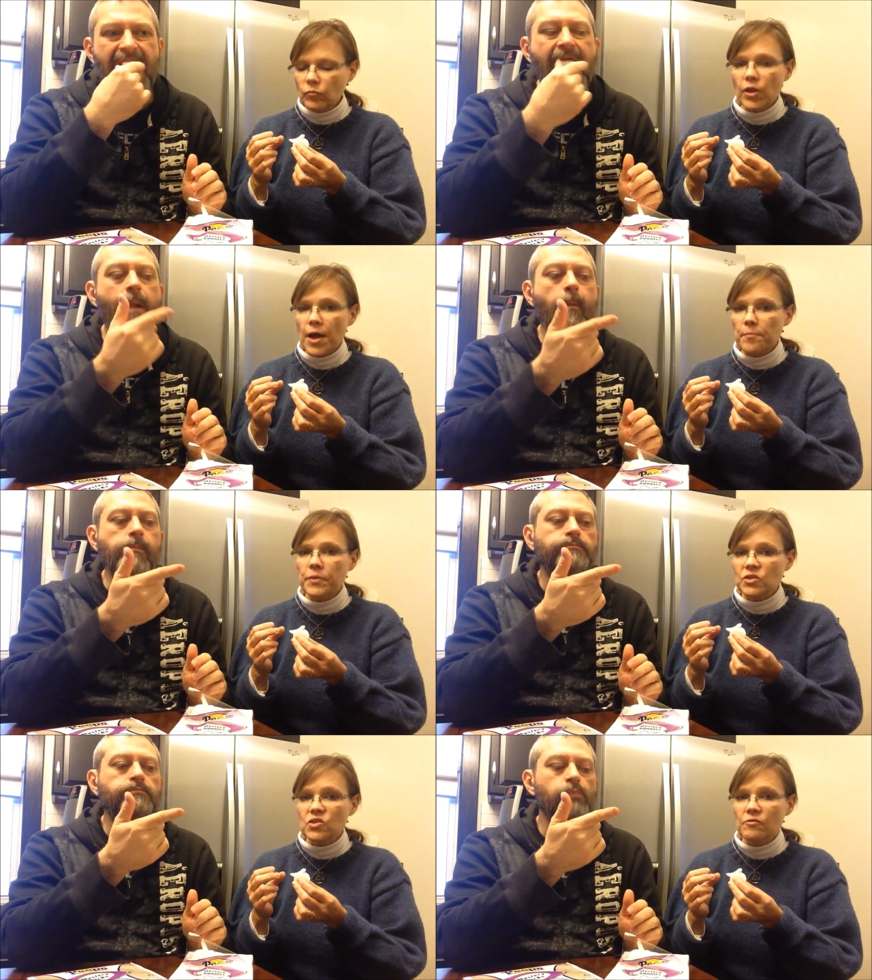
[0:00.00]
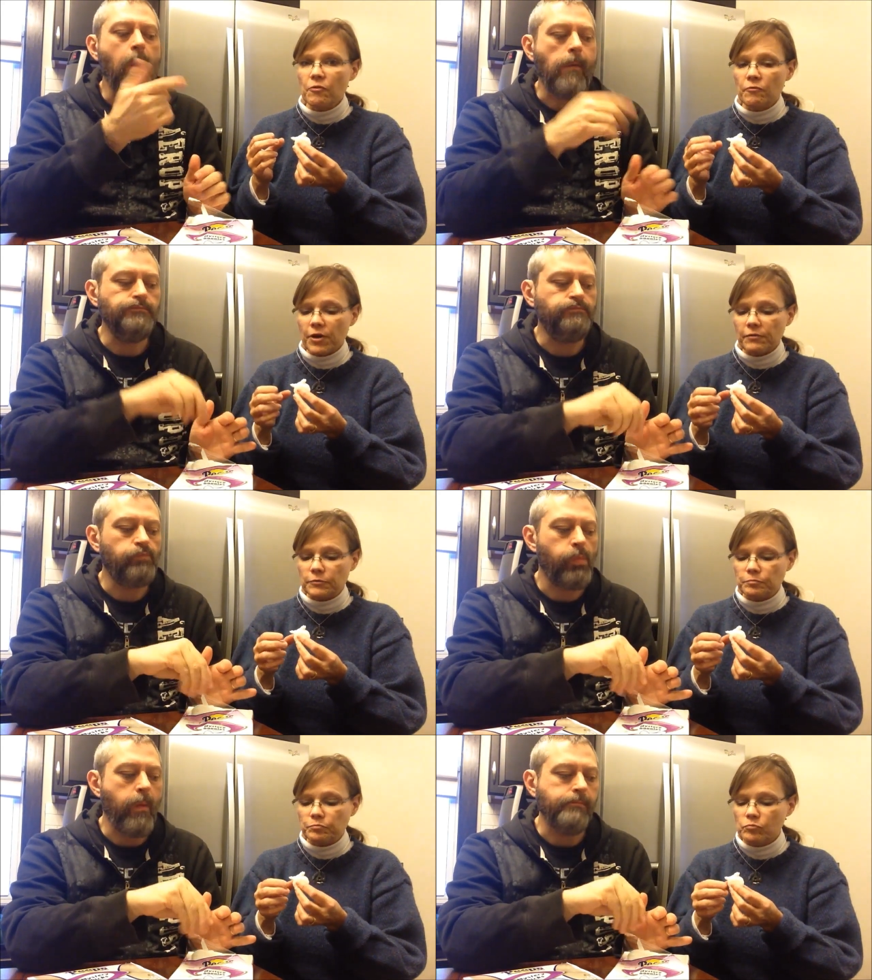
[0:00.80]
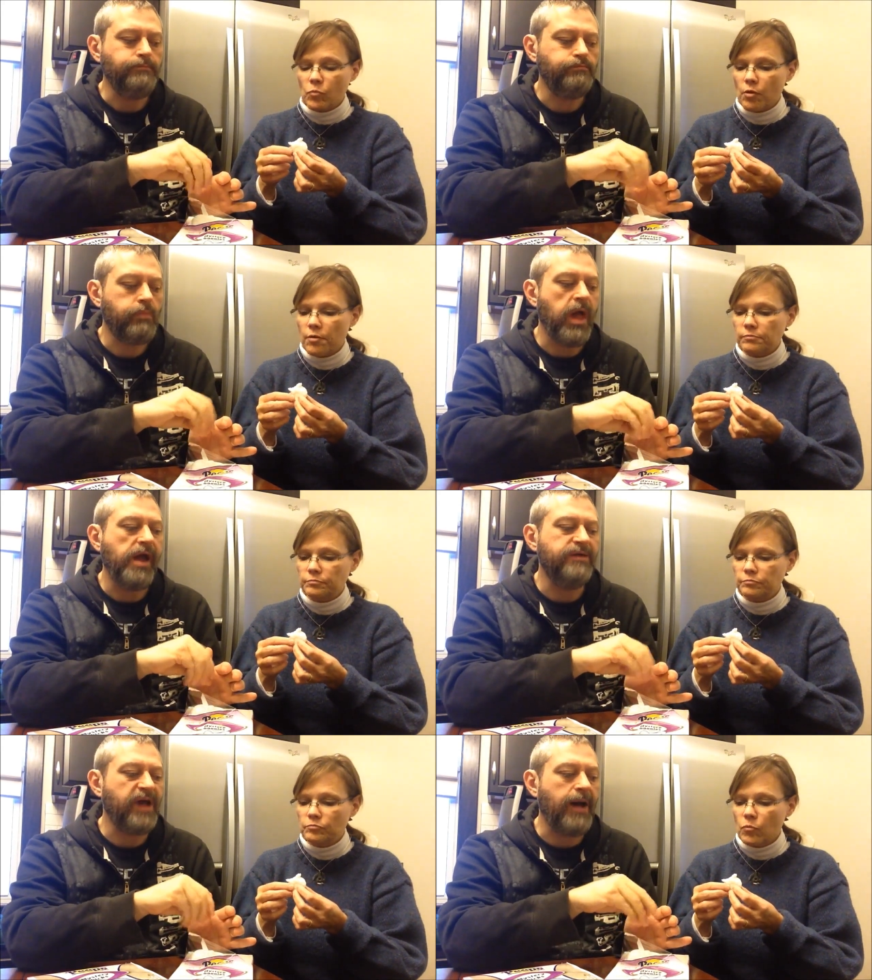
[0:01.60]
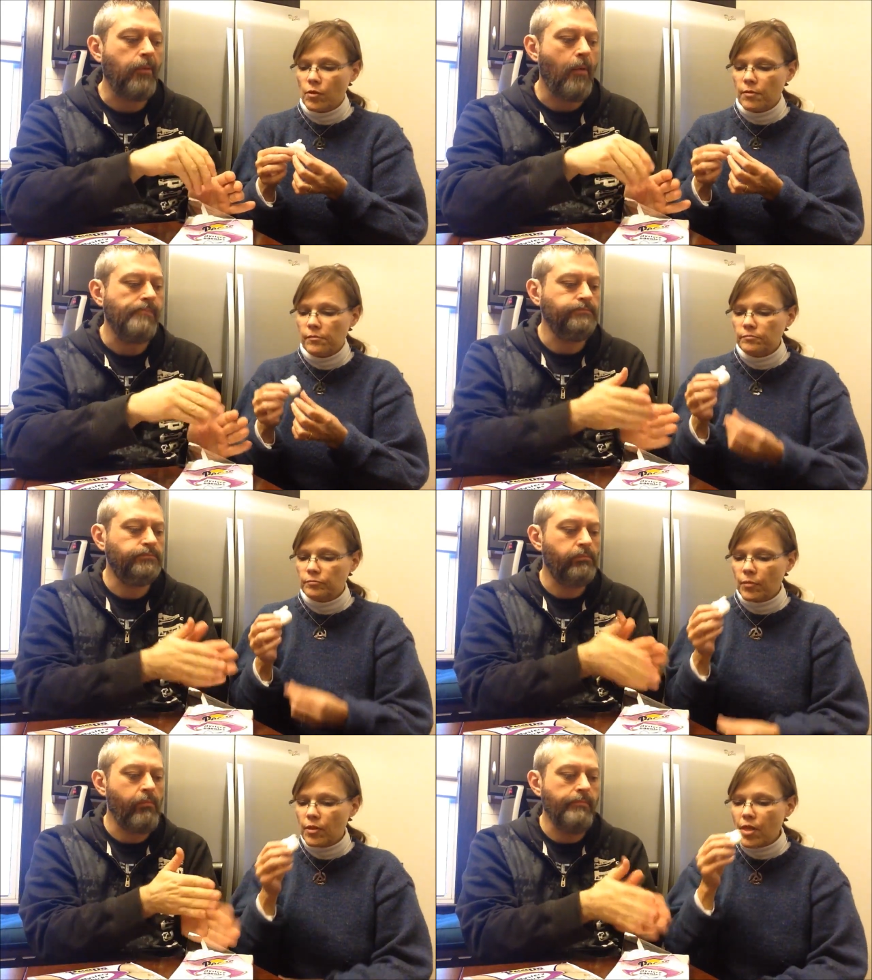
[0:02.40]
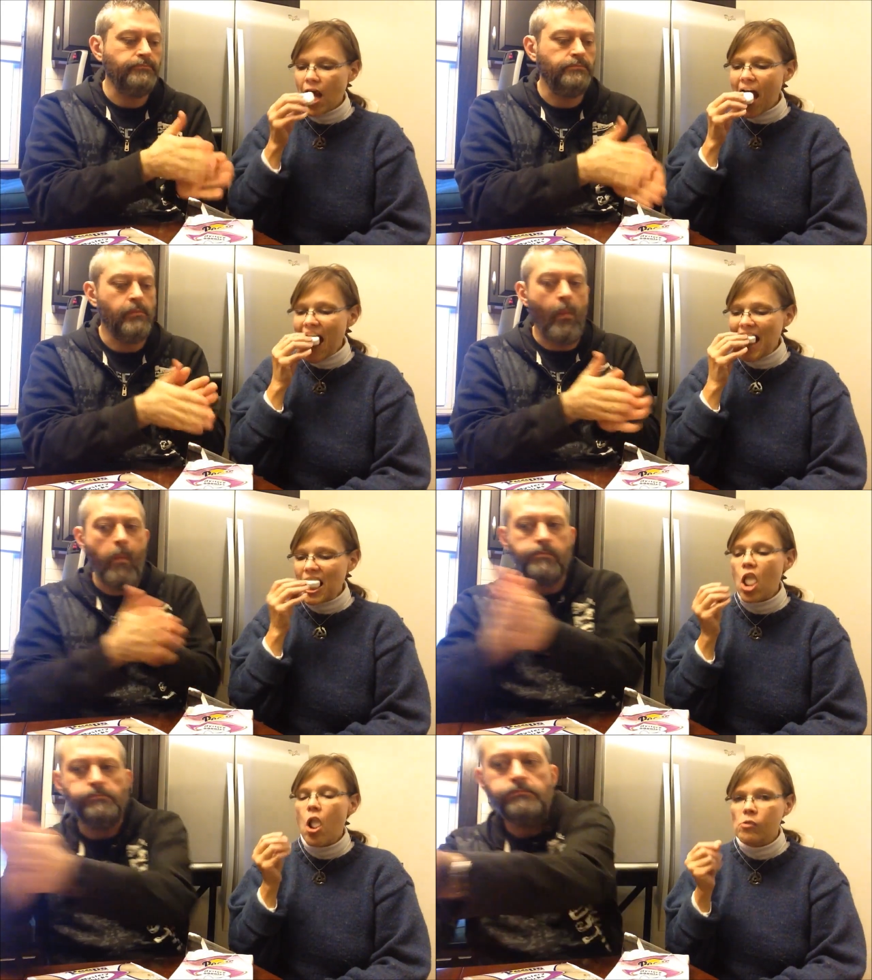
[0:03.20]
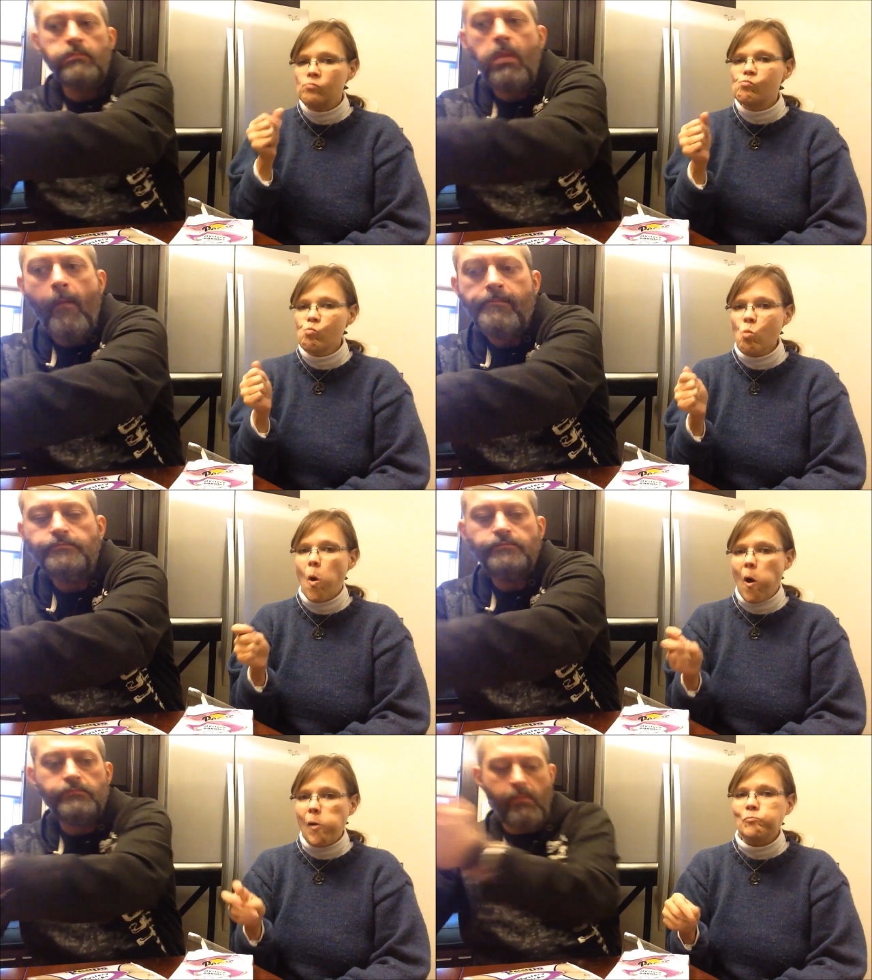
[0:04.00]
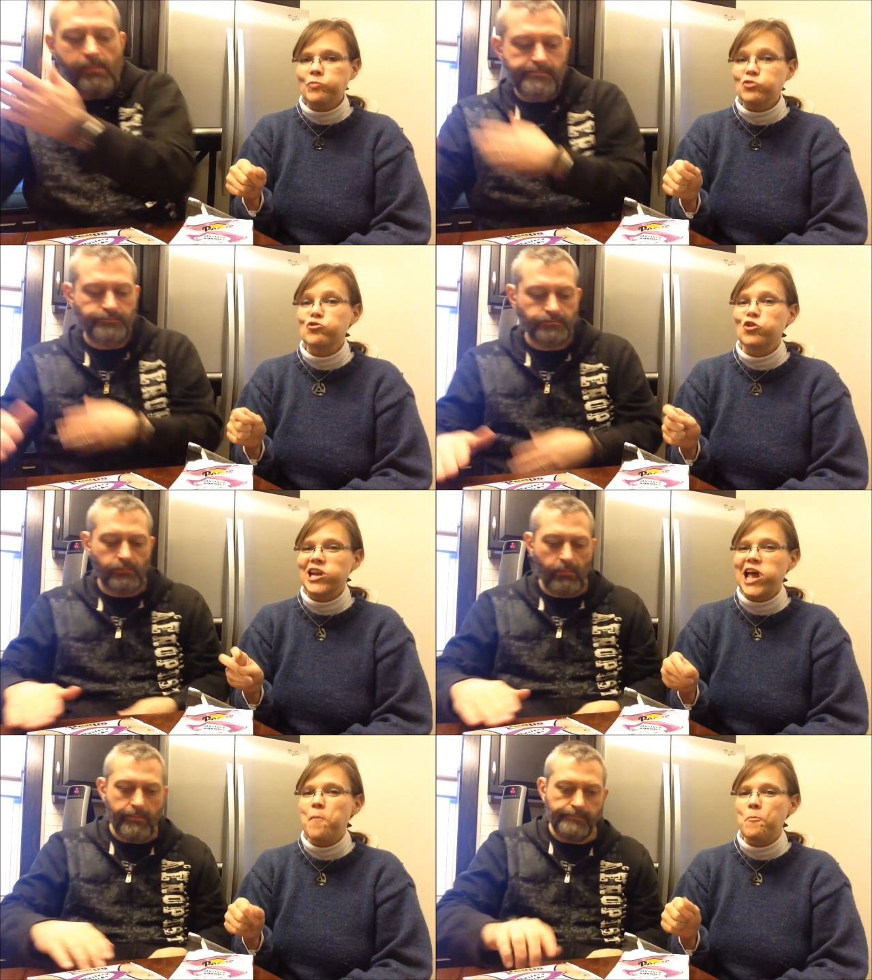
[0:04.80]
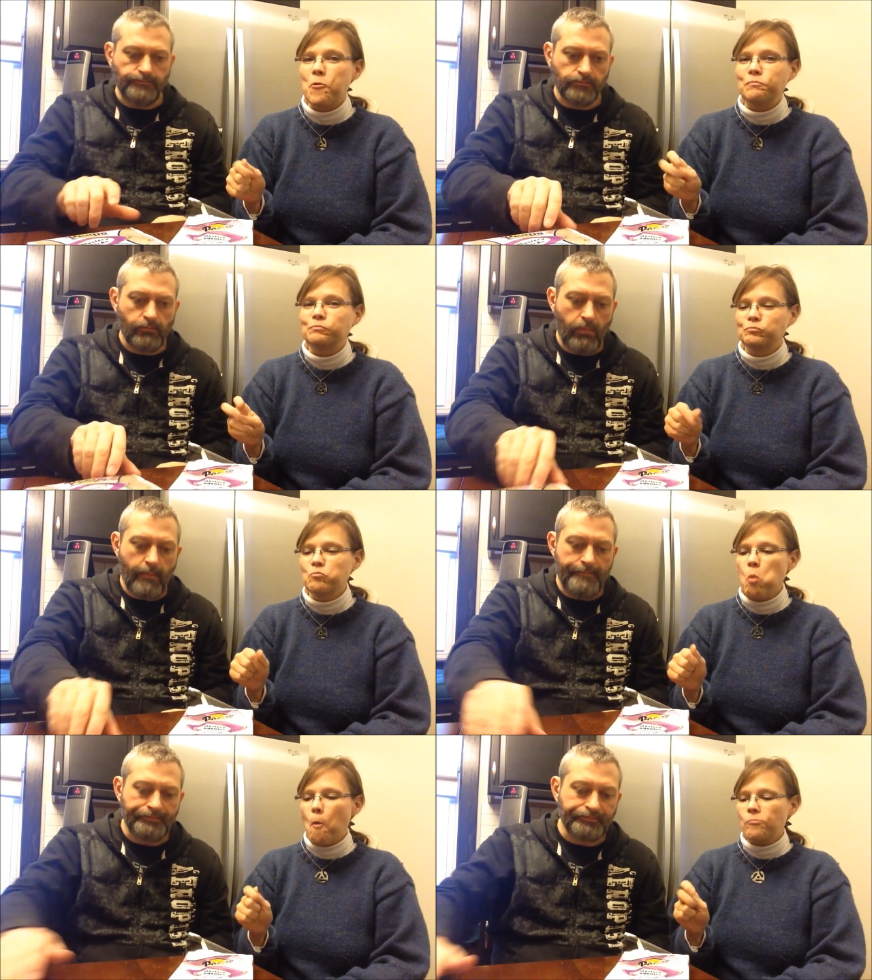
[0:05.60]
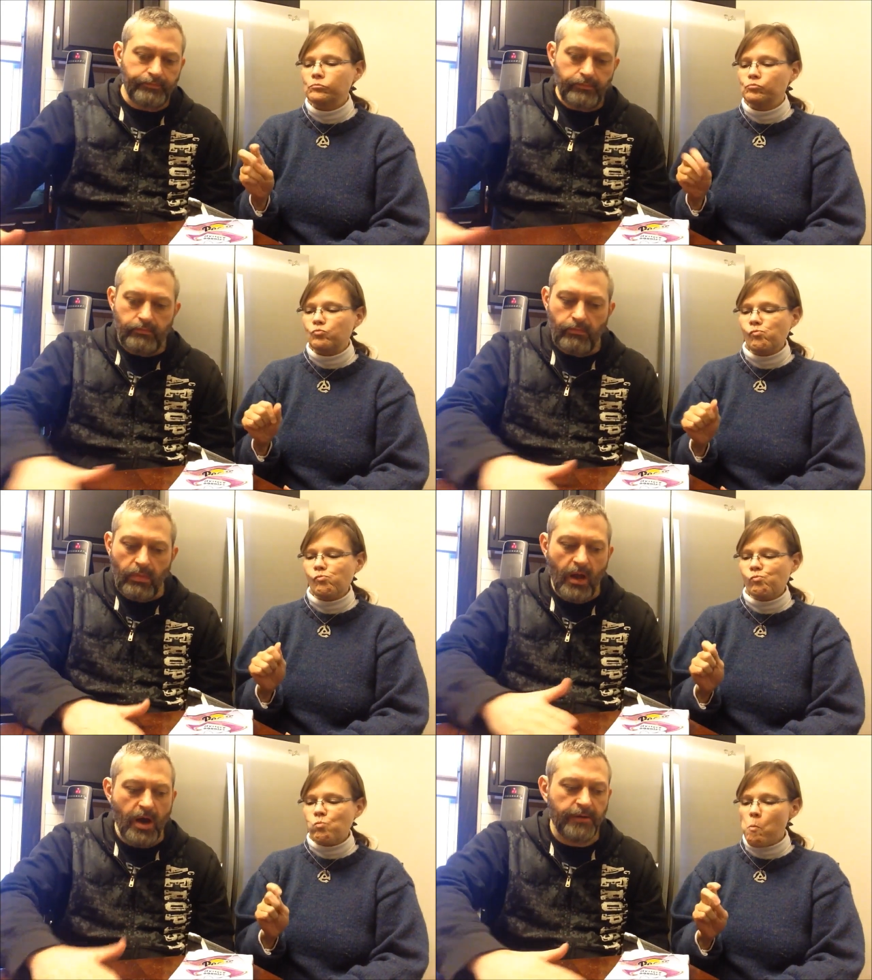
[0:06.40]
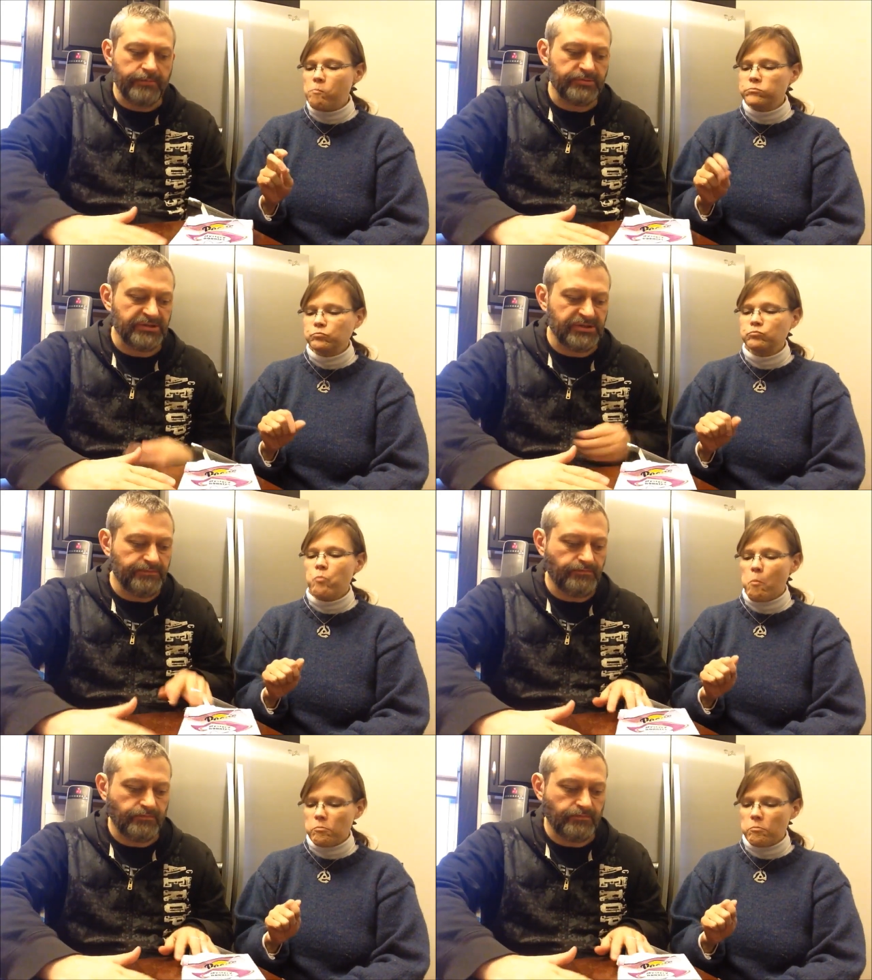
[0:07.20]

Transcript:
Speaker 1: Yep, that's a different flavor.
Speaker 2: That is apple.
Speaker 1: Mm-hmm. That's green apple.
Speaker 2: 100%